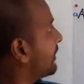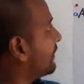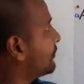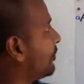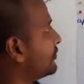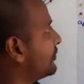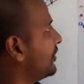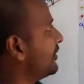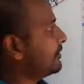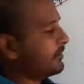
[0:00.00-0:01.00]
Of course it
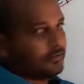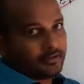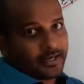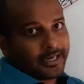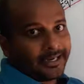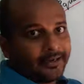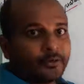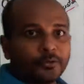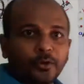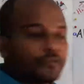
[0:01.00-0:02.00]
is
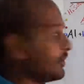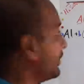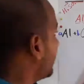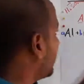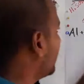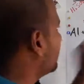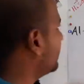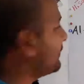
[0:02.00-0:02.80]
Al2O3, and we